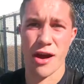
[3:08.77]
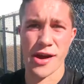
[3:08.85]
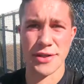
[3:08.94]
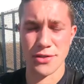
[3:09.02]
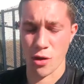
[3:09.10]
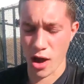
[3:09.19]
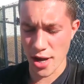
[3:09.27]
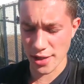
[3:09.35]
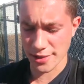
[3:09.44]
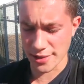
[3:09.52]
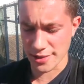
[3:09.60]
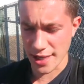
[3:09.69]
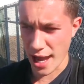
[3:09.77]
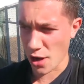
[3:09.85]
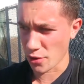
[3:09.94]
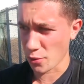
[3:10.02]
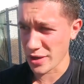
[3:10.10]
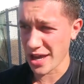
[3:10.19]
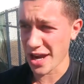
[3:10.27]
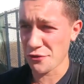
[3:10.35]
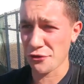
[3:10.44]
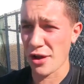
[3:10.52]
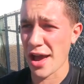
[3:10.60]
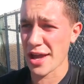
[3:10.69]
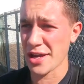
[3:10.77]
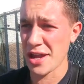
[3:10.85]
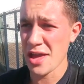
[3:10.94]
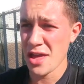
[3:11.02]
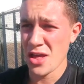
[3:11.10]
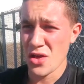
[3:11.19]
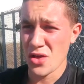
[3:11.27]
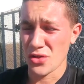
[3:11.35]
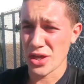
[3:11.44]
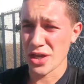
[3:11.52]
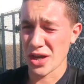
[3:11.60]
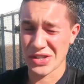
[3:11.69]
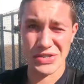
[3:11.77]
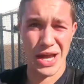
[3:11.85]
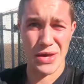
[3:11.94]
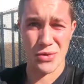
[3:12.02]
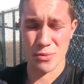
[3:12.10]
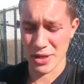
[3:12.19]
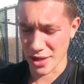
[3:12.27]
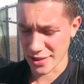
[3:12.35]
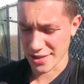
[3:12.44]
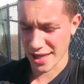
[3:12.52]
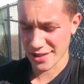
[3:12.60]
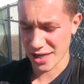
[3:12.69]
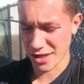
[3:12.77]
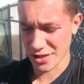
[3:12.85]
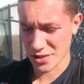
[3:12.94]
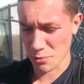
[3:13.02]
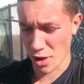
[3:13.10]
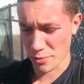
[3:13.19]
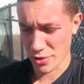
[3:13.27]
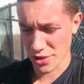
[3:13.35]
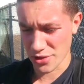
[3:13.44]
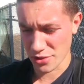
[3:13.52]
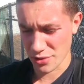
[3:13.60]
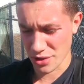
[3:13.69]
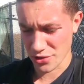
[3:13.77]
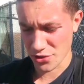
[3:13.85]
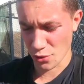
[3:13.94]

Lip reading: All right, so Onix is down. We gotta find the Scyther because that's gonna despawn pretty soon here.